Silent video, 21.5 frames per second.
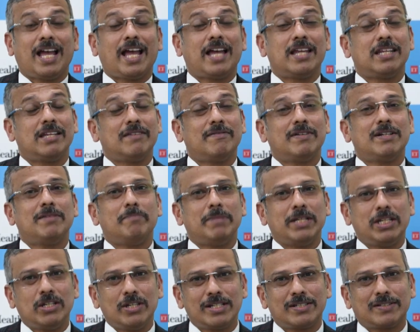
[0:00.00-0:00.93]
and even
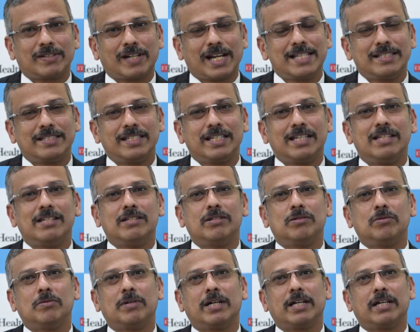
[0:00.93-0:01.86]
miniaturizing
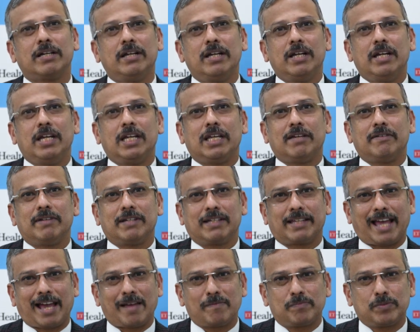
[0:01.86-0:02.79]
into
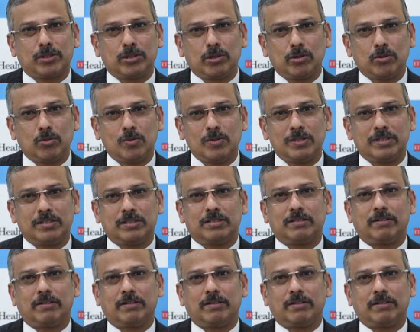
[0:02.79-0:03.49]
capsule